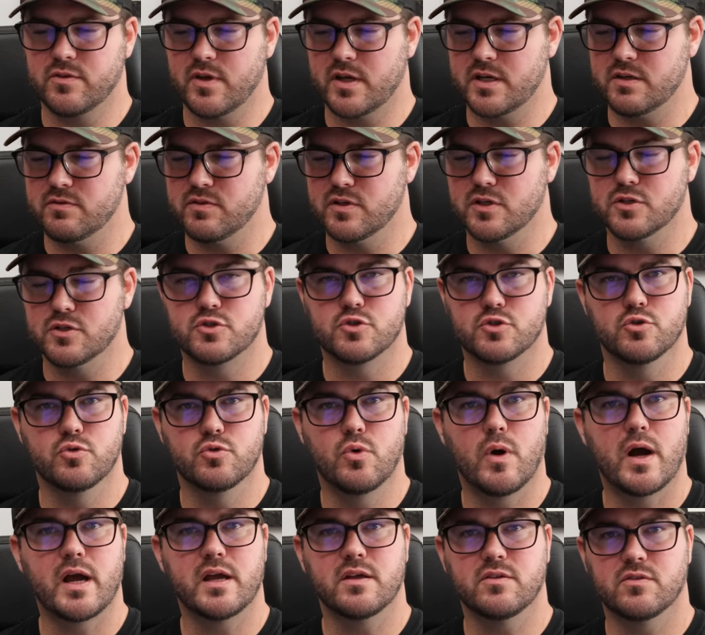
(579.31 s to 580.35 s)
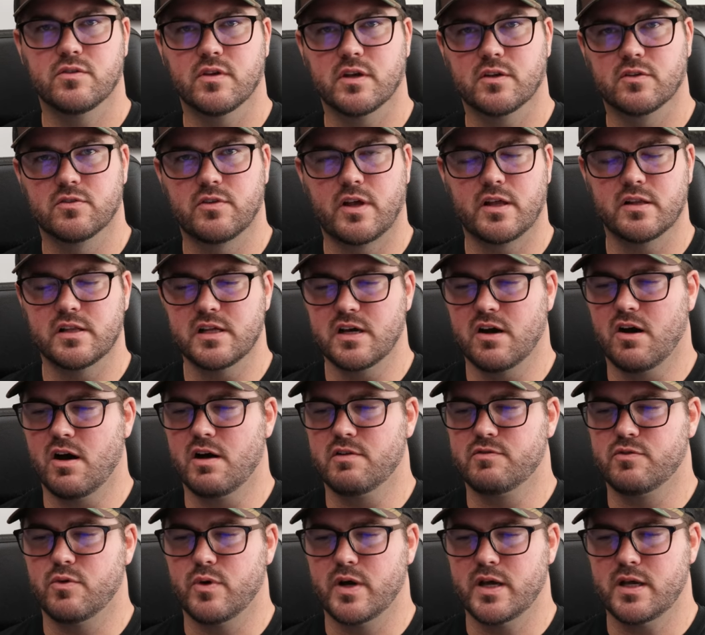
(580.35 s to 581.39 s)
It's not even a true white. It's like slightly
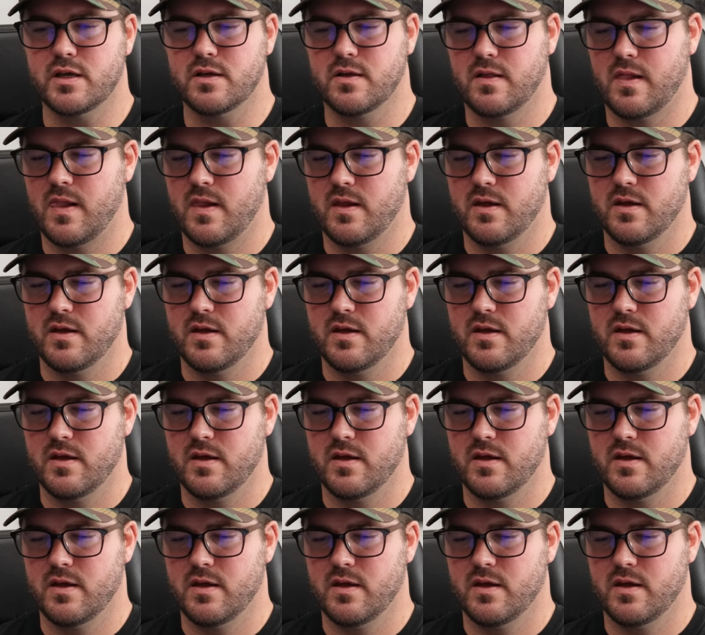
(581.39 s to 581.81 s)
off white.